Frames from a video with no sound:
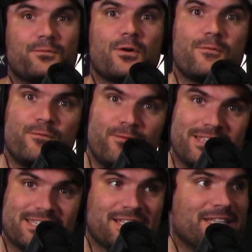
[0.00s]
for
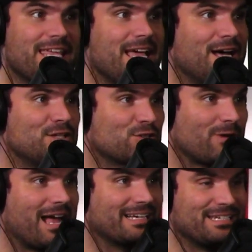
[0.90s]
physically
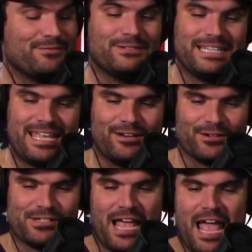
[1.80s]
attractive
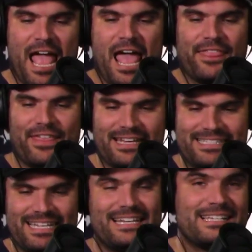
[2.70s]
leaders. They
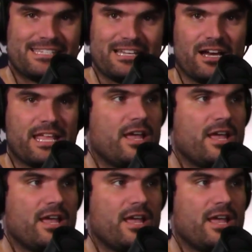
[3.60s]
did a study